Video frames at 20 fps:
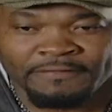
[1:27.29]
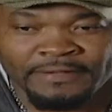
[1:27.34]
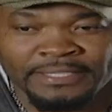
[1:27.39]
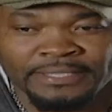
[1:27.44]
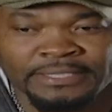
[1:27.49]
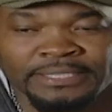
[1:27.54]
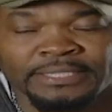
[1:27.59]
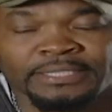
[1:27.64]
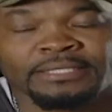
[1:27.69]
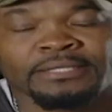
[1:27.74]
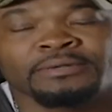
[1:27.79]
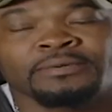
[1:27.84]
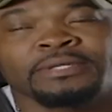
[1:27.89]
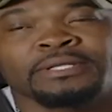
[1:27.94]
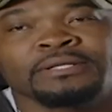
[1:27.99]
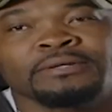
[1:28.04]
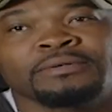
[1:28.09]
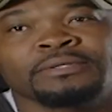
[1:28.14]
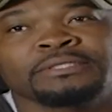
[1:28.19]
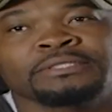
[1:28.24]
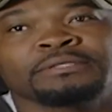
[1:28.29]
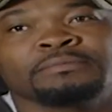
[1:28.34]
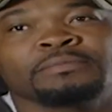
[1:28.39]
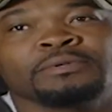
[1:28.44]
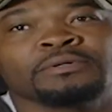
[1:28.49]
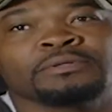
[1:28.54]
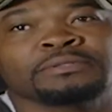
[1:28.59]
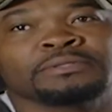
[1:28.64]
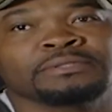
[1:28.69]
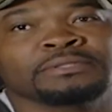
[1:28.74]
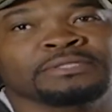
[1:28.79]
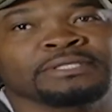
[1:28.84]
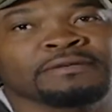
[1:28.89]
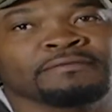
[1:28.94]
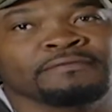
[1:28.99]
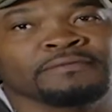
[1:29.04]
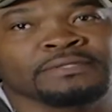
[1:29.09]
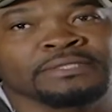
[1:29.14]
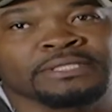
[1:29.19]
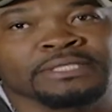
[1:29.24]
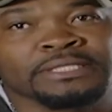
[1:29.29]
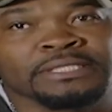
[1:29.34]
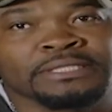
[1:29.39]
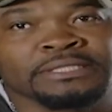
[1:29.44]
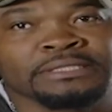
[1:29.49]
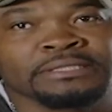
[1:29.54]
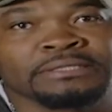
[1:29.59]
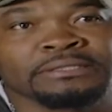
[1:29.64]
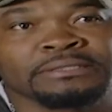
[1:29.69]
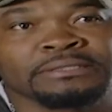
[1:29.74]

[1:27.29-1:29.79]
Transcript: Antigua when I was about 17